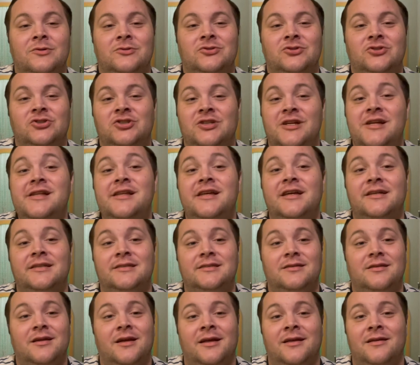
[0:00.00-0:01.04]

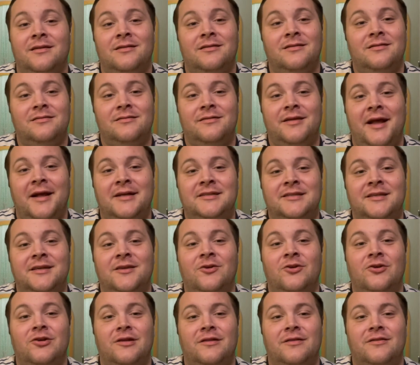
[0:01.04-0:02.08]
genius at
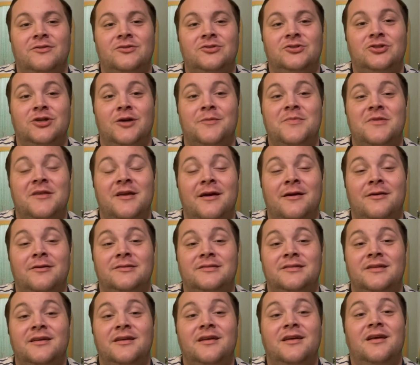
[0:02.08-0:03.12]
executing those jump
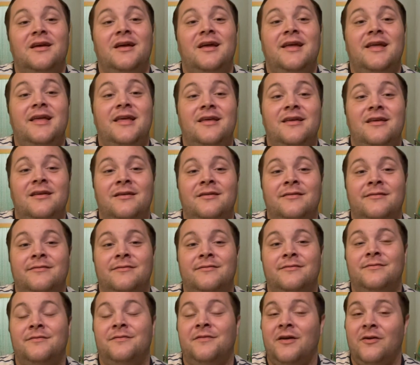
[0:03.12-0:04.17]
scares. He
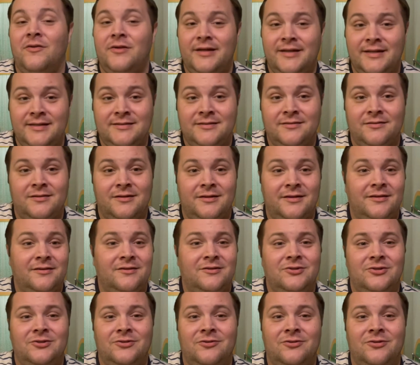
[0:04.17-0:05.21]
very easily
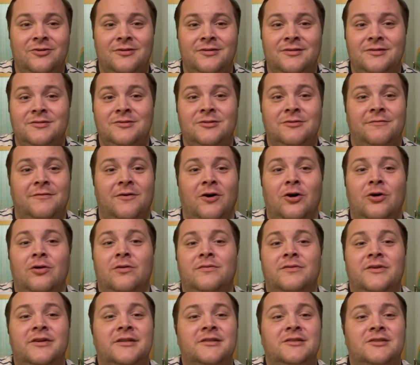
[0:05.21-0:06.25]
could devolve
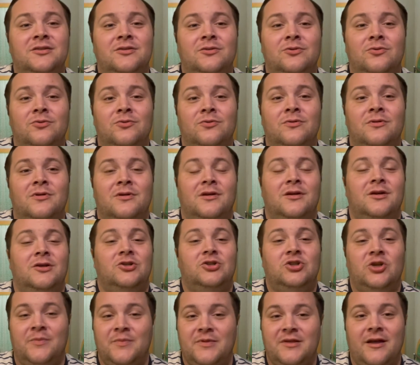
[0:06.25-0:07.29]
into
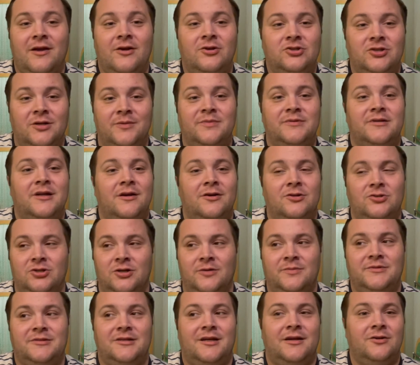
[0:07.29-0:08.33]
jump scare, jump scare,
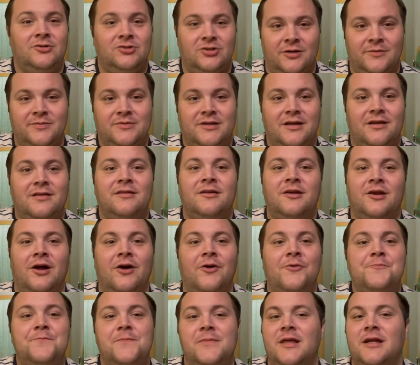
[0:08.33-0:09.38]
jump scare, jump scare, you
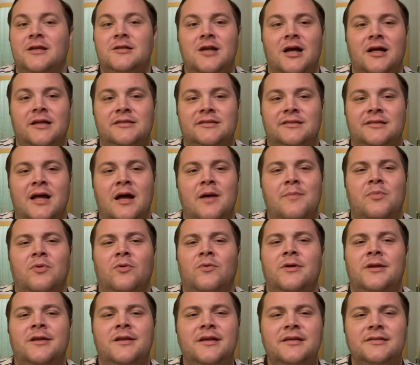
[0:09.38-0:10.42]
know, like nonstop. But
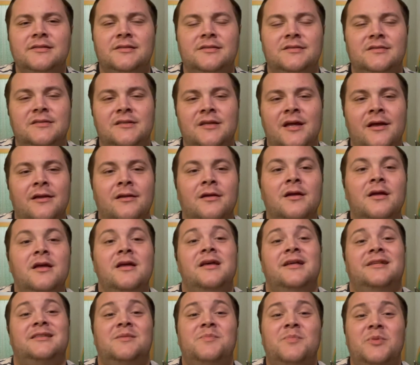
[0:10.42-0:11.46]
what he does instead
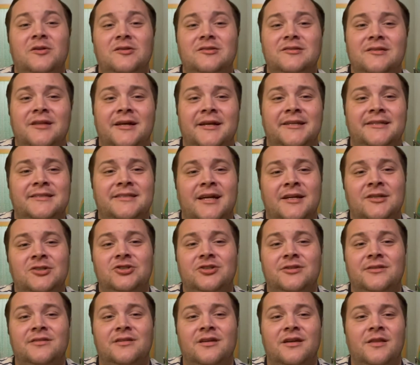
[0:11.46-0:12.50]
is he builds a lot of
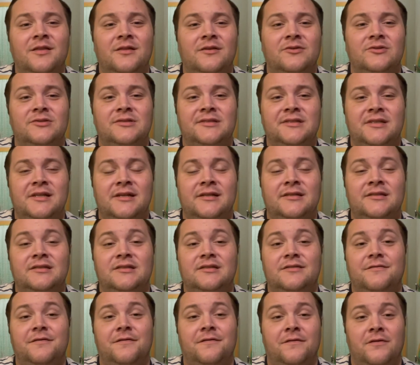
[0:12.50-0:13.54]
tension in those scenes
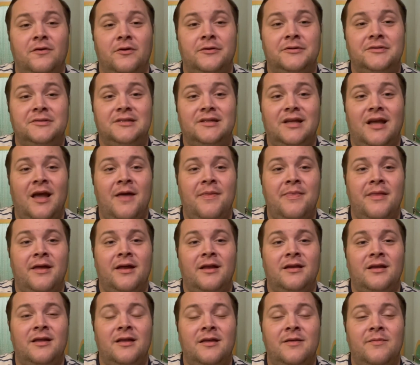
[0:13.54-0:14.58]
first, and then
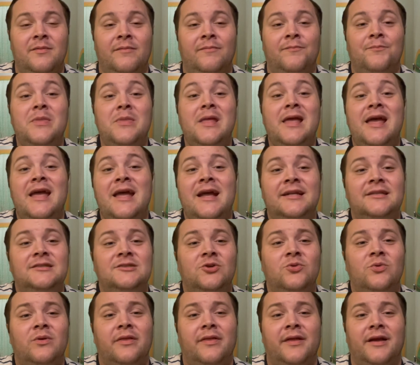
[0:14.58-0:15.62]
he hits you
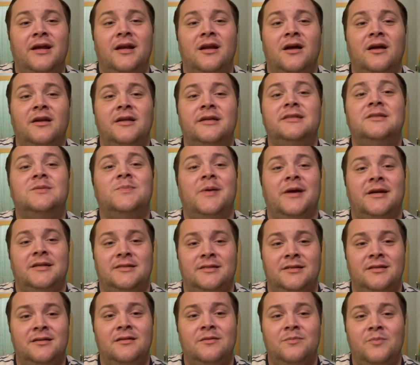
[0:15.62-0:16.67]
with like an
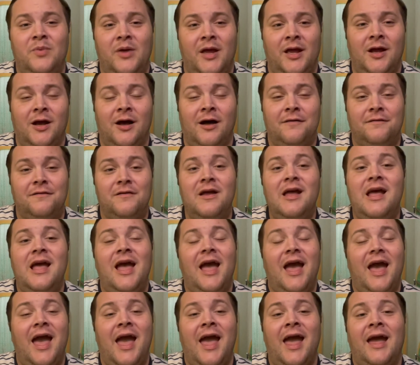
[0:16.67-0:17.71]
unexpected payoff.
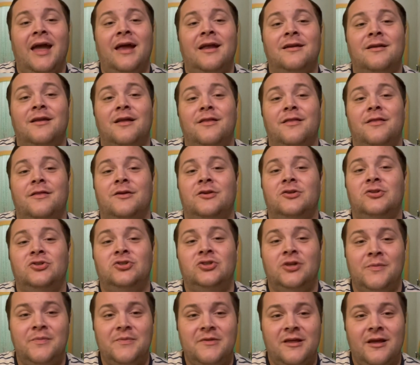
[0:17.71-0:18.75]
And the
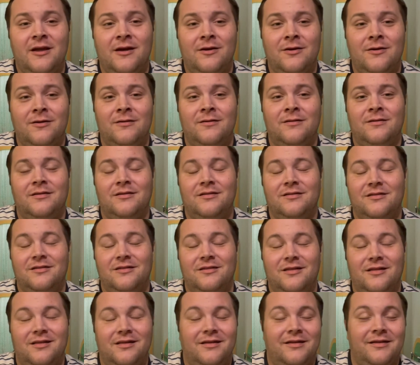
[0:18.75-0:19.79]
jump scare
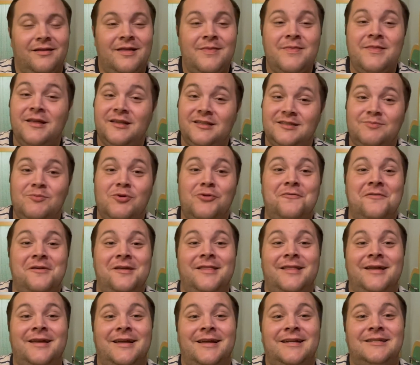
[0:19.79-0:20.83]
in this movie
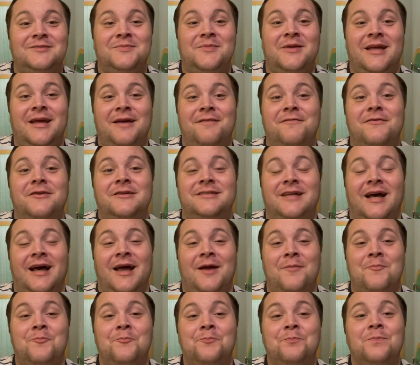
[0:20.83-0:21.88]
that gets me every
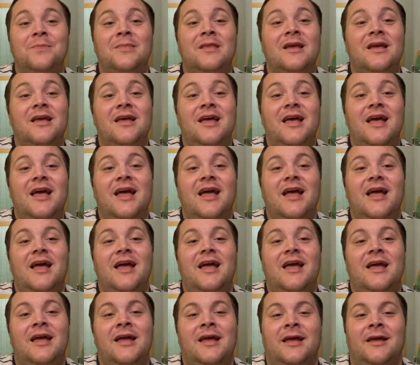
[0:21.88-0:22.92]
time
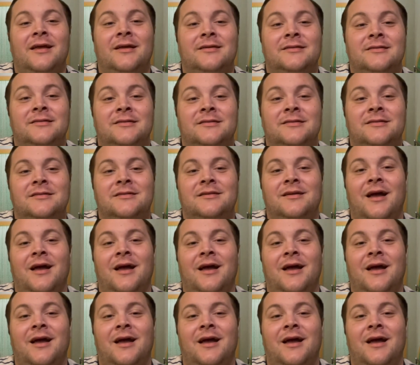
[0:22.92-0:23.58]
is